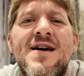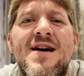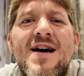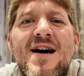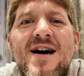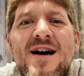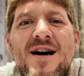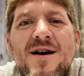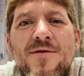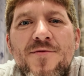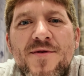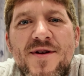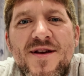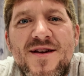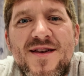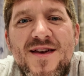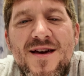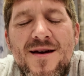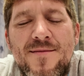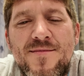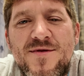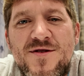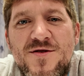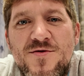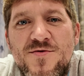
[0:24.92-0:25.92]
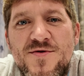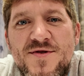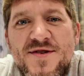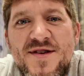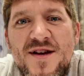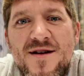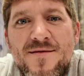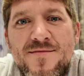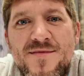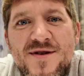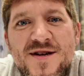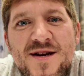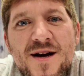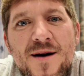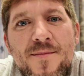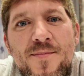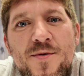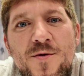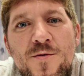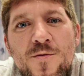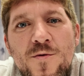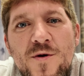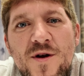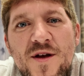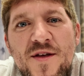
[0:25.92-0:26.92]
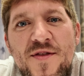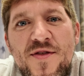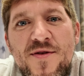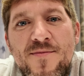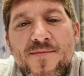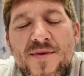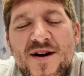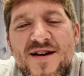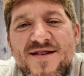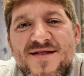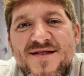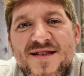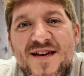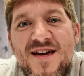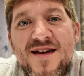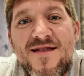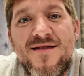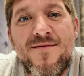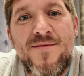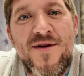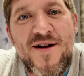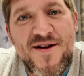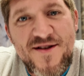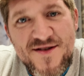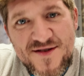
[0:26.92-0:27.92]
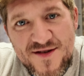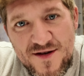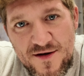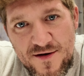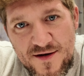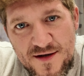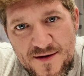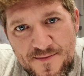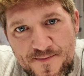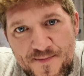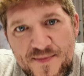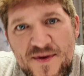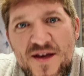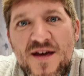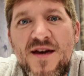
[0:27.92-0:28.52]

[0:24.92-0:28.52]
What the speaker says: when it came to setting me up with my stay at the monastery